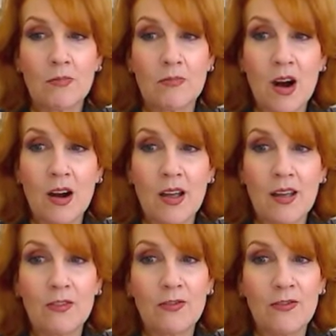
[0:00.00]

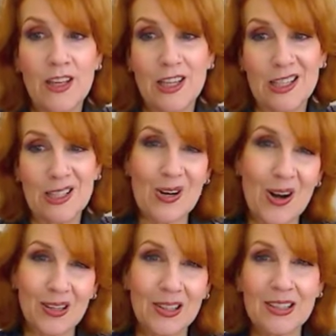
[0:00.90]
my vegan
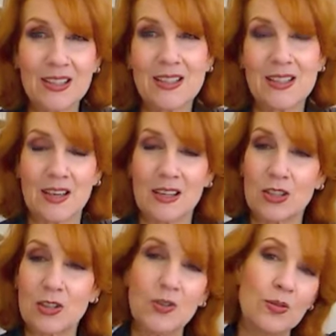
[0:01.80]
colleagues
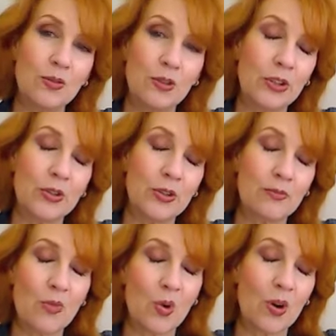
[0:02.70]
and to learn
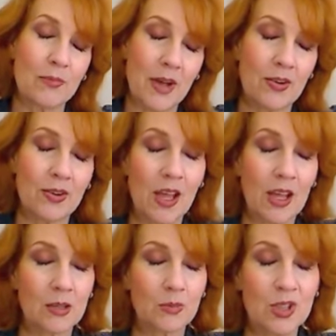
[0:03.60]
more about
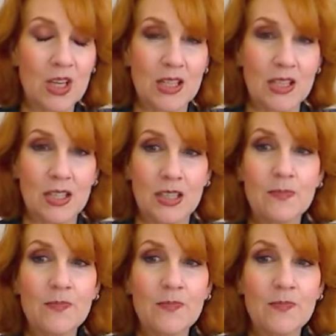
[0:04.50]
animal testing.